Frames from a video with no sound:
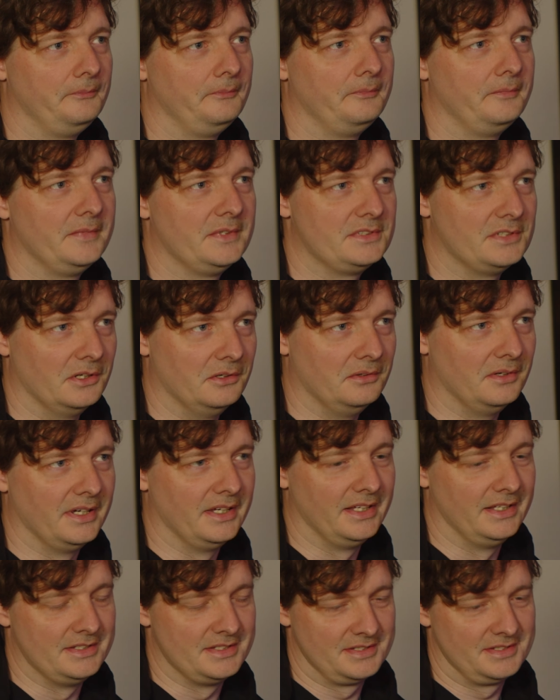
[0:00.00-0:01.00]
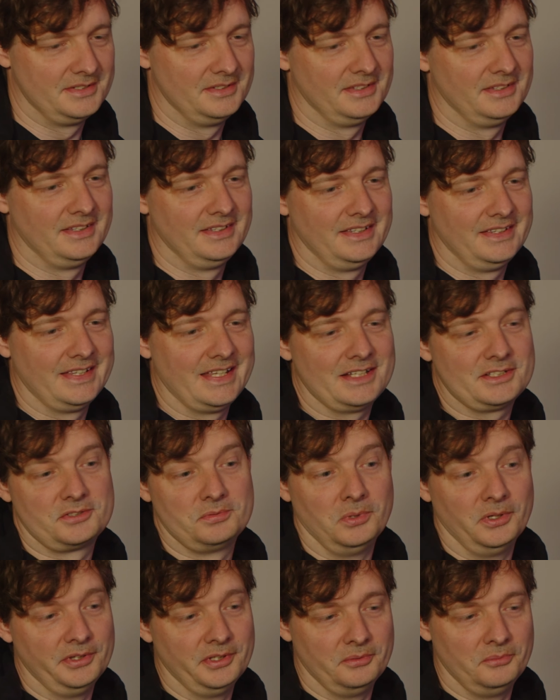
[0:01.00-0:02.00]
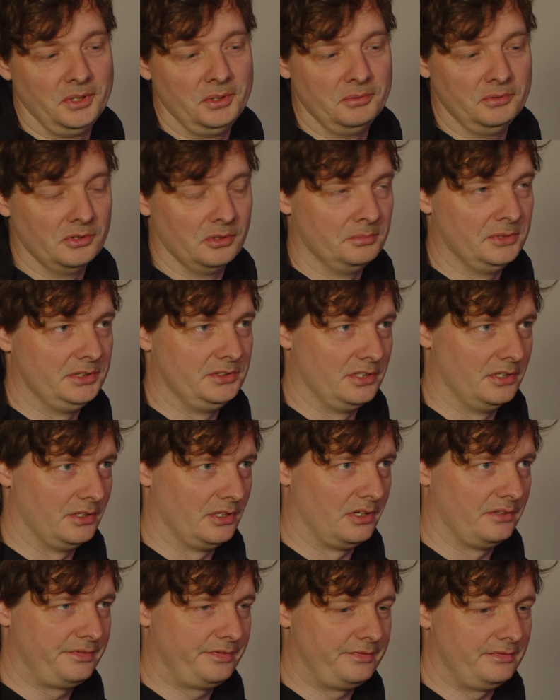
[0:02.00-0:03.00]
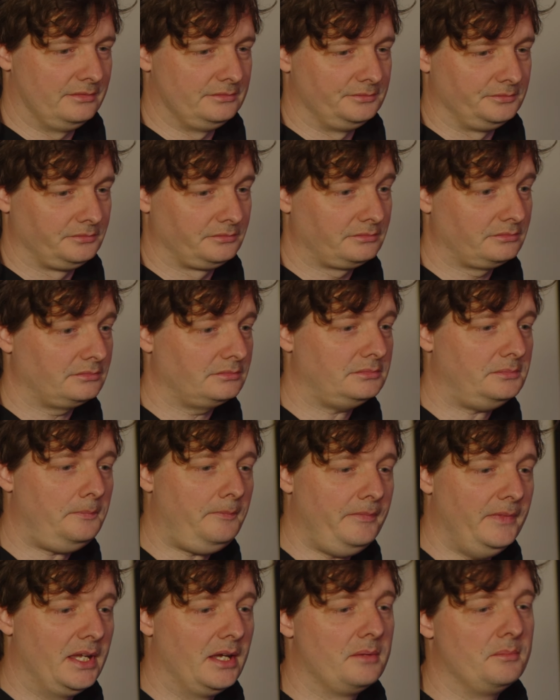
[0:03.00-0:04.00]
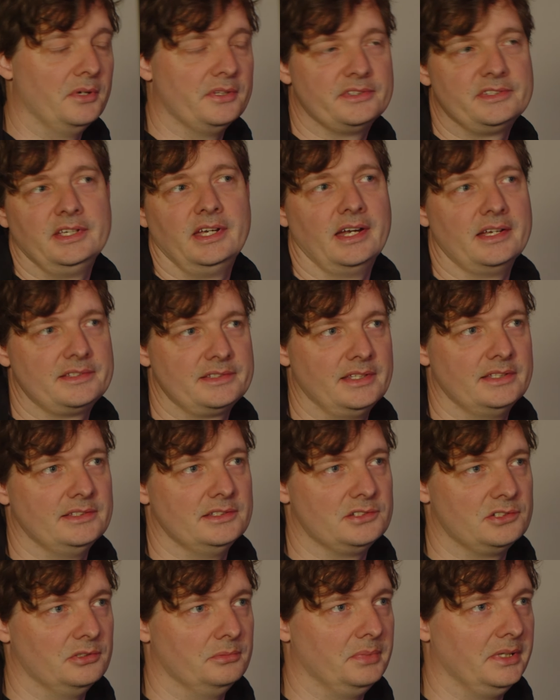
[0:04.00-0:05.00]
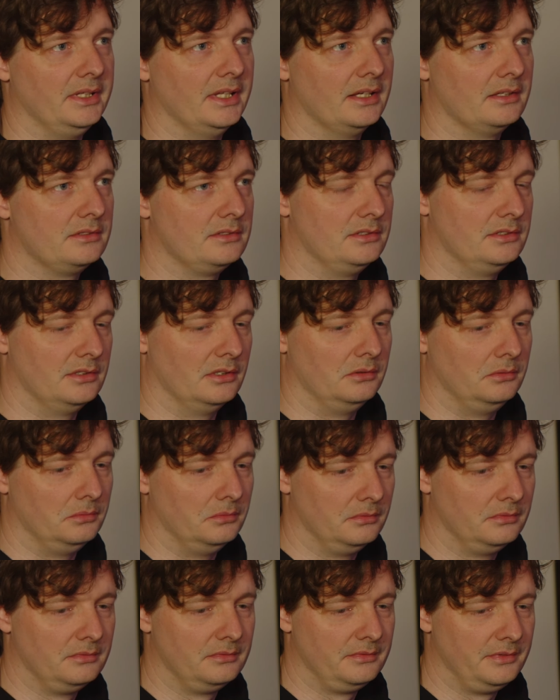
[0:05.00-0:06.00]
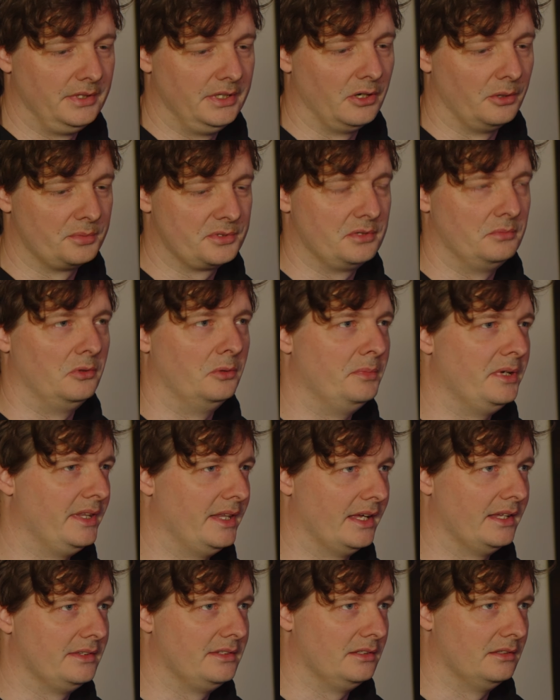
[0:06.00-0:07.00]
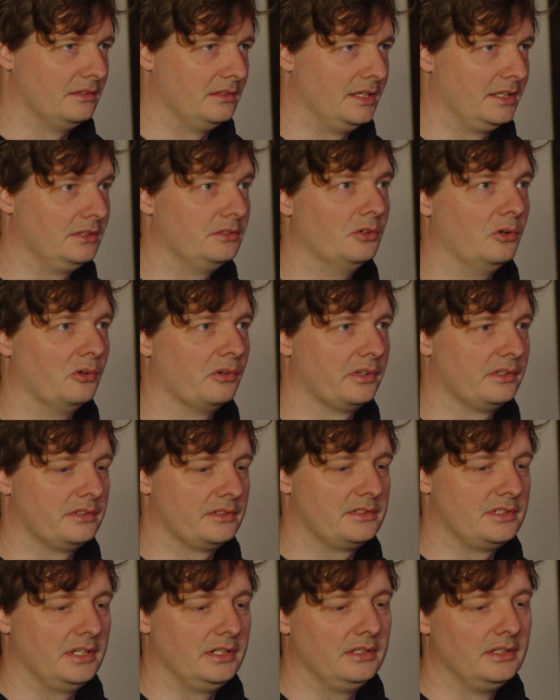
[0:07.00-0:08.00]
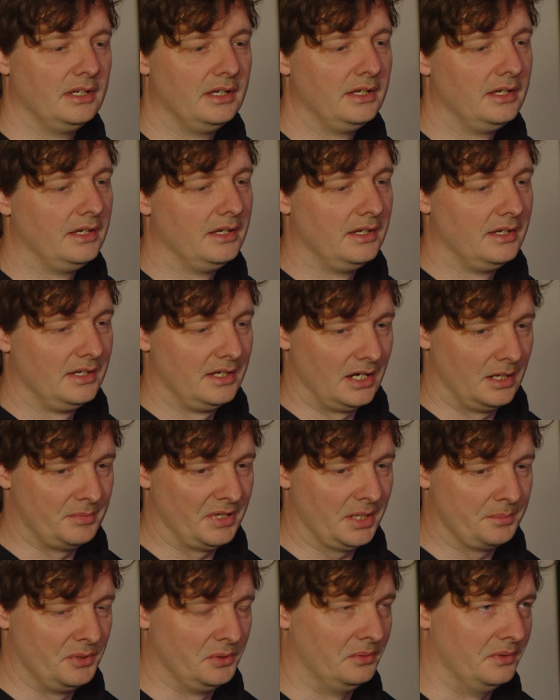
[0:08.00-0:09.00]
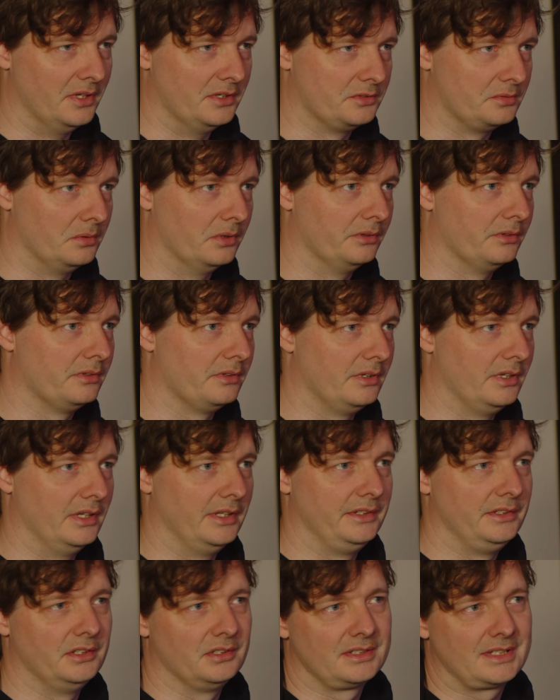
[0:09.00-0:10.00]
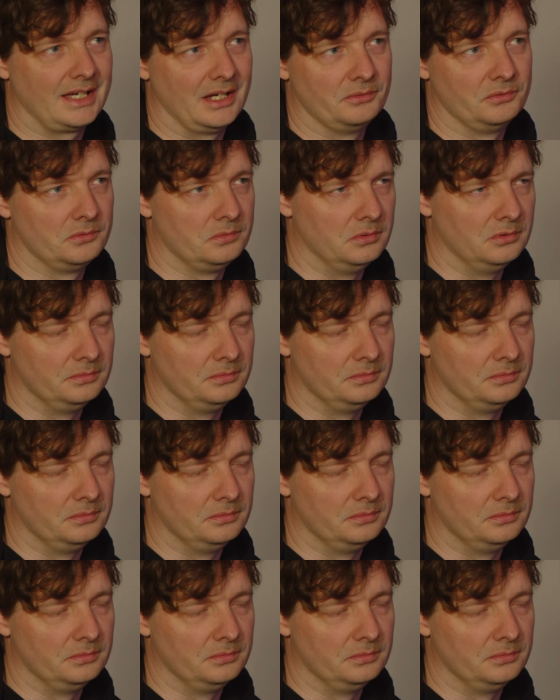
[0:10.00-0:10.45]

So that's one that we would normally turn off, but CIS says it should be there. So the option will be there to ignore it and say, I'm happy with this one, and your account will